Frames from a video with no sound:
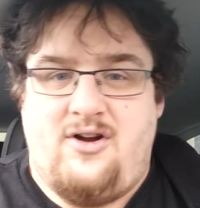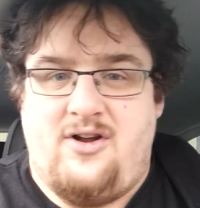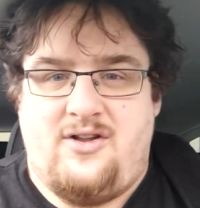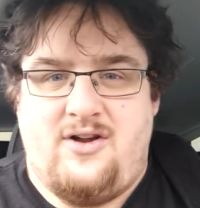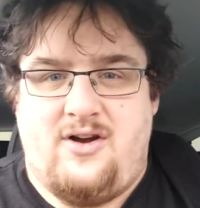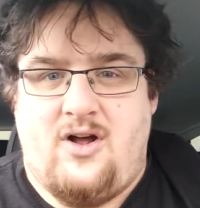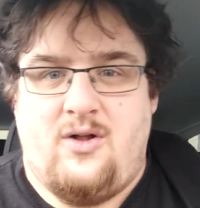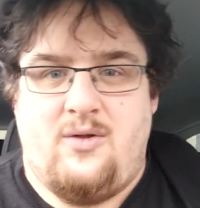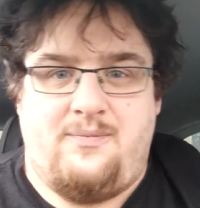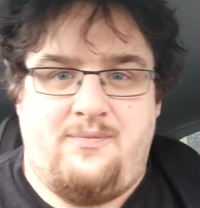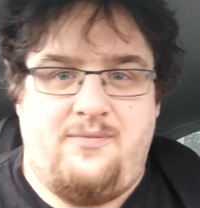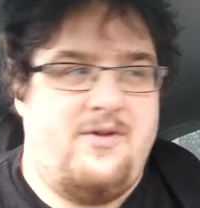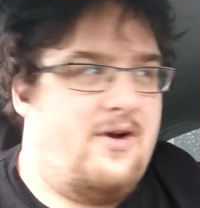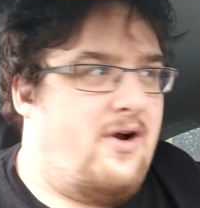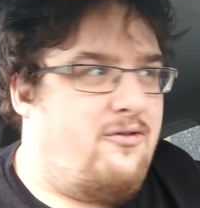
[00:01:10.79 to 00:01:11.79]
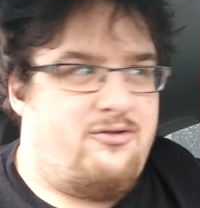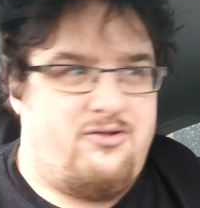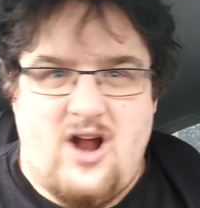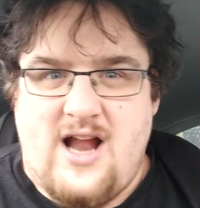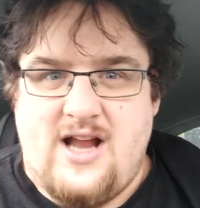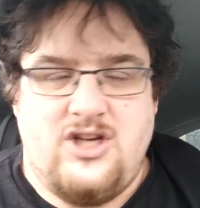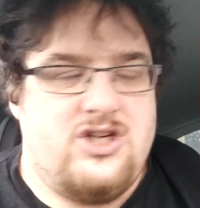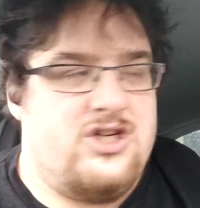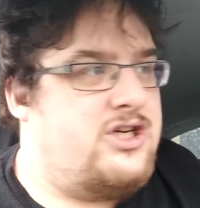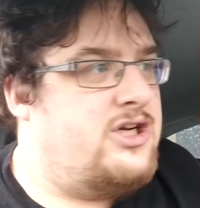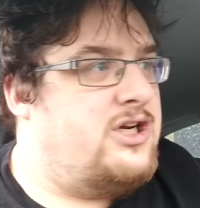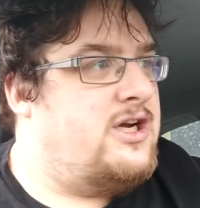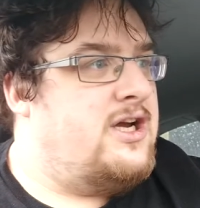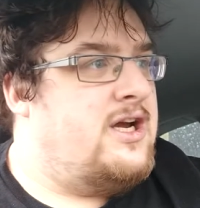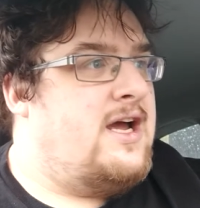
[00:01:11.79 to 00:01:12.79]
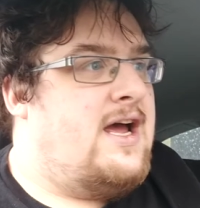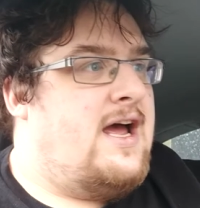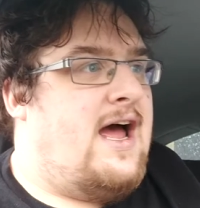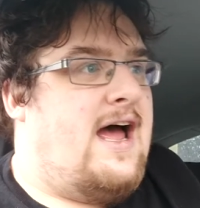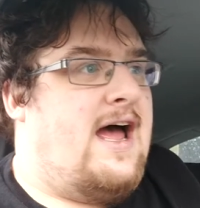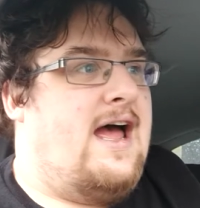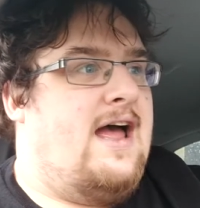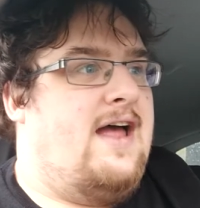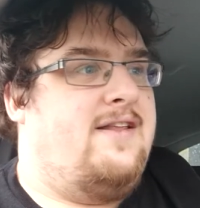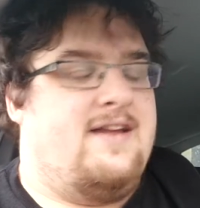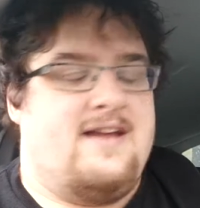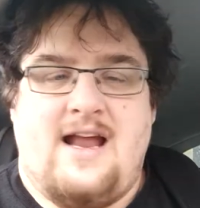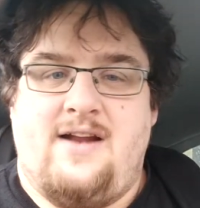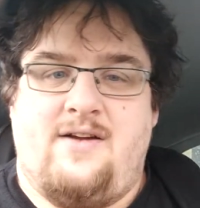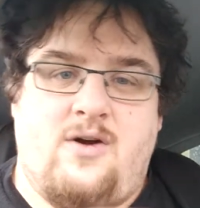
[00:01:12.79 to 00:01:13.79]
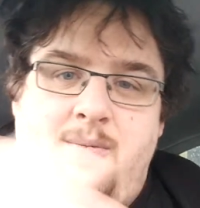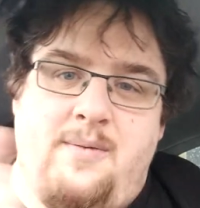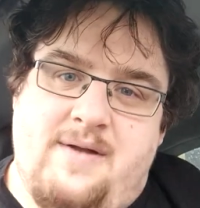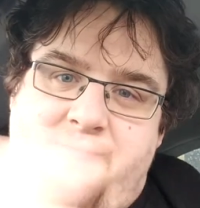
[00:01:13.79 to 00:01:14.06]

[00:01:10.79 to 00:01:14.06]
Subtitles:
they're all French. They kind of come and